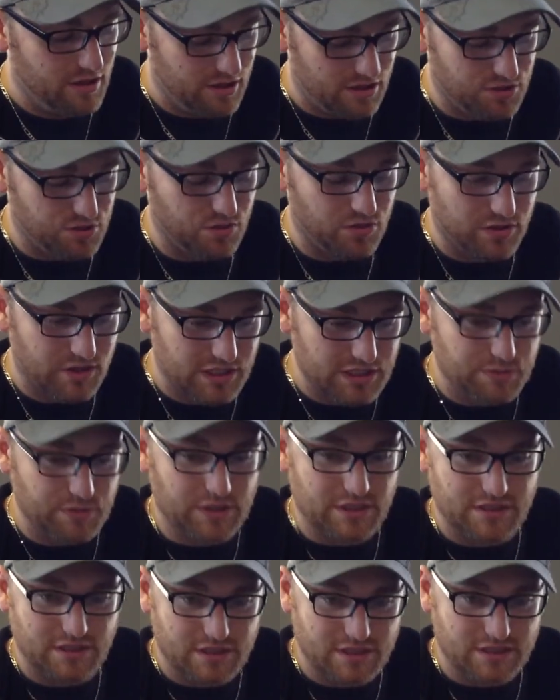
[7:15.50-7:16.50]
doing this
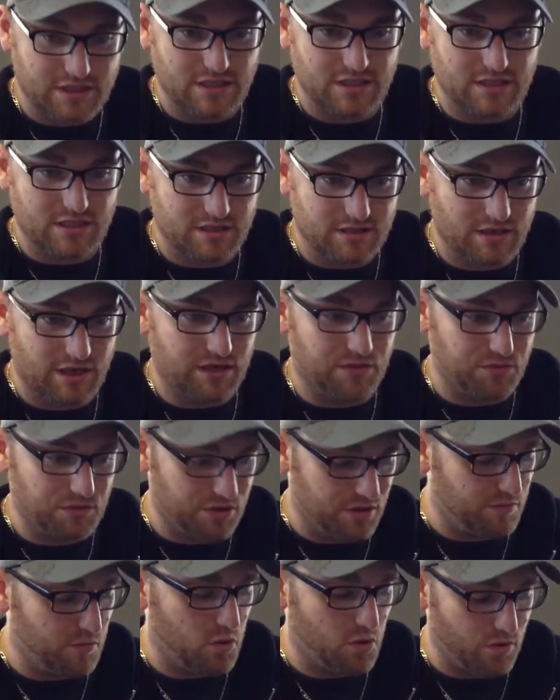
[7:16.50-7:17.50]
because he says that you
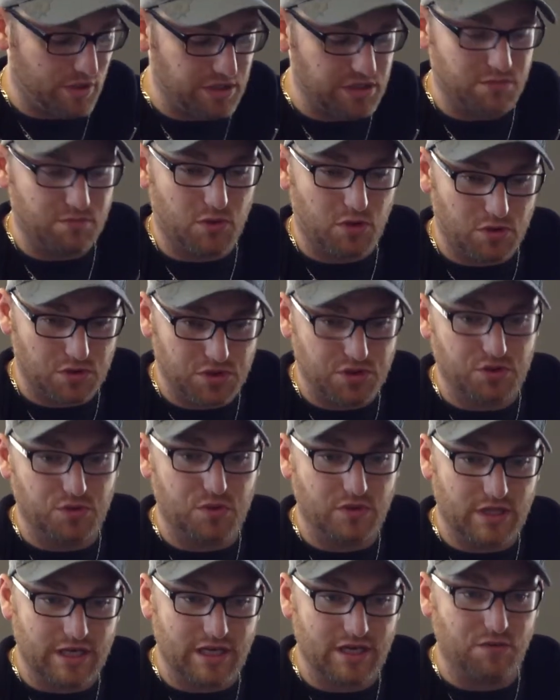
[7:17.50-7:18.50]
get more range of motion doing
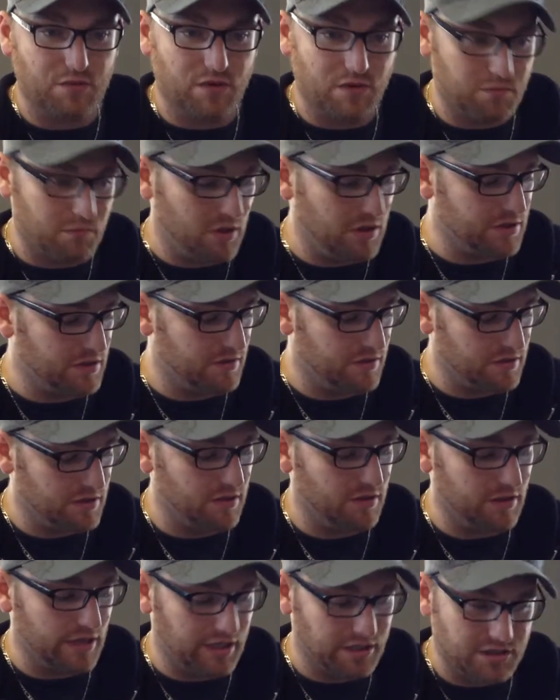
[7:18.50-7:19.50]
that with the muscles. You're
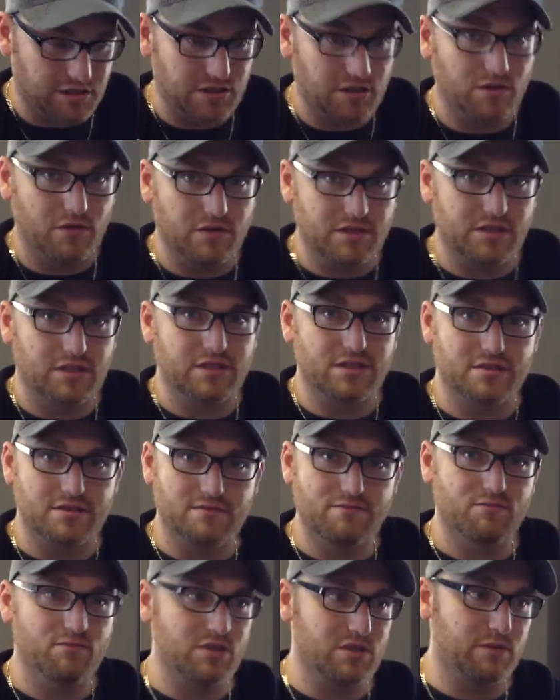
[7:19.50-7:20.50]
actually closing because
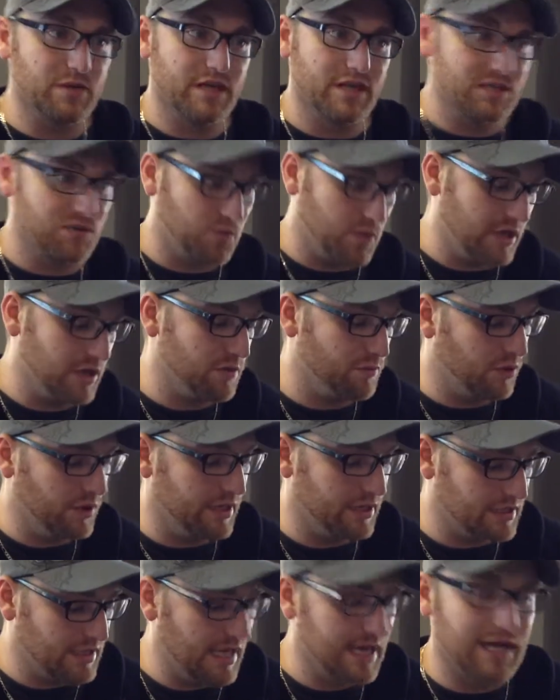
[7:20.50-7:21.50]
somebody asked, why do you play
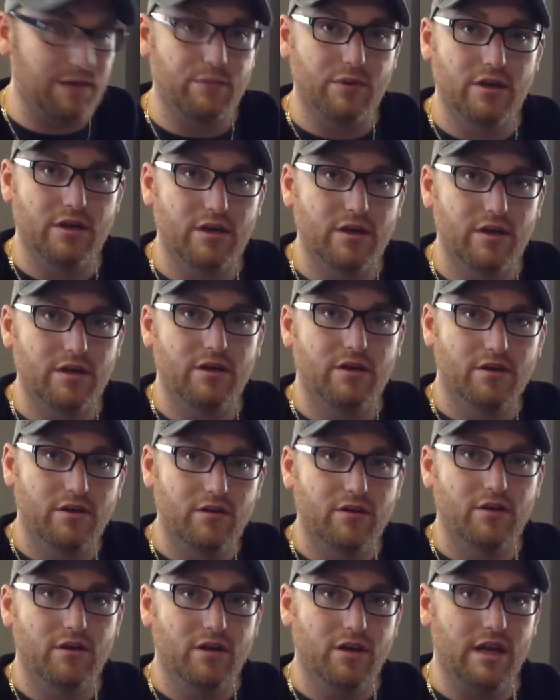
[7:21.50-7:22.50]
on top?
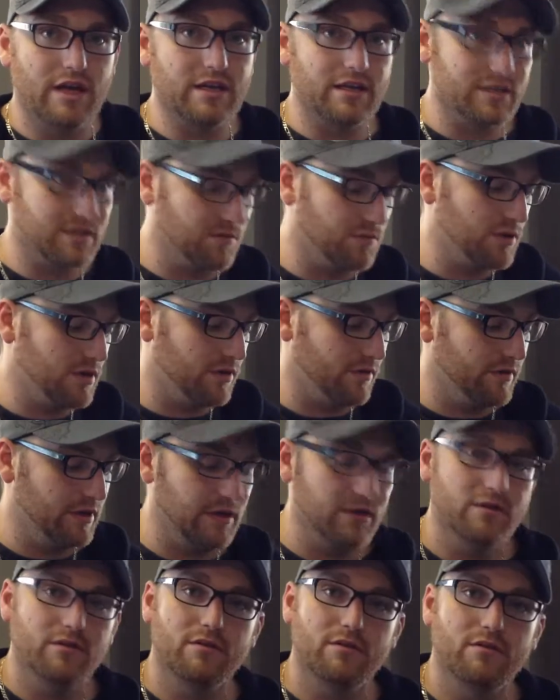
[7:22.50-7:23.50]
And he said, well,
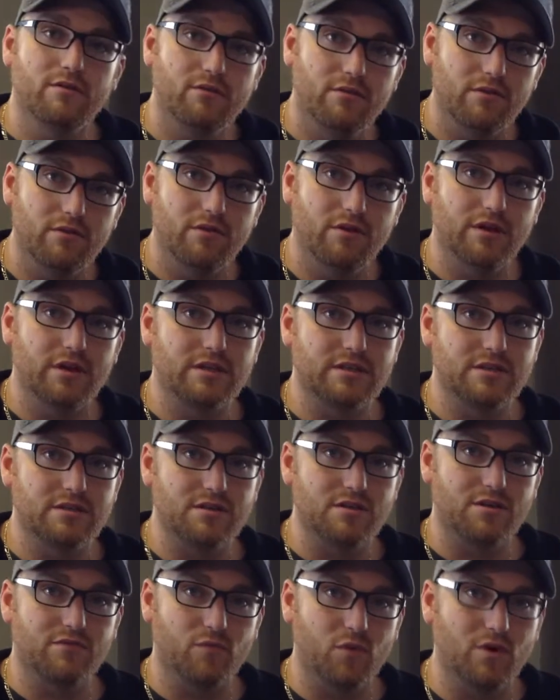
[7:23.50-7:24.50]

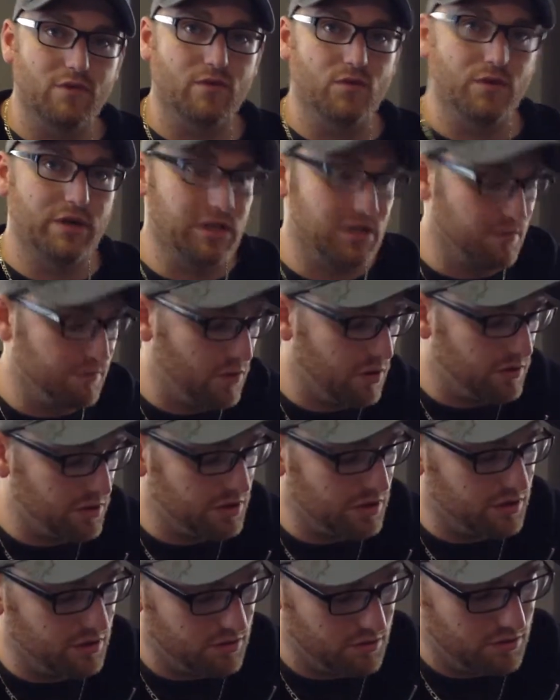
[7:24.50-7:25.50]
you have more of a range of motion.